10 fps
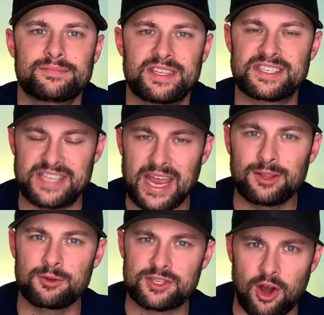The St.
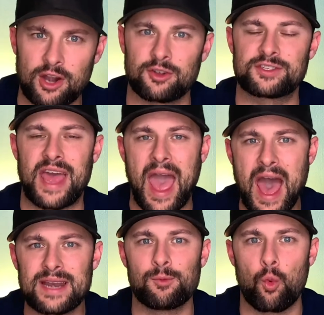Louis Cardinals'
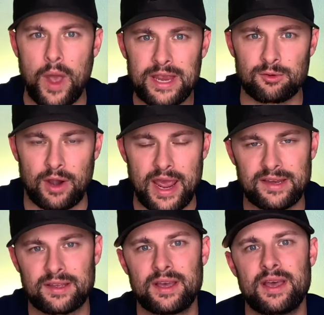Adam
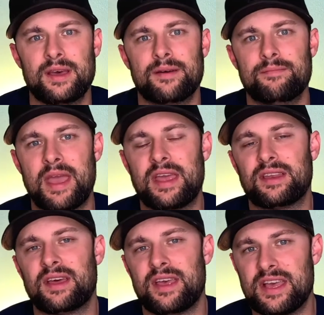Wainwright
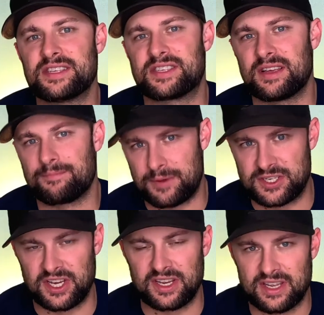made his
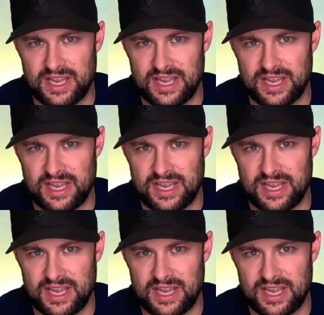pitching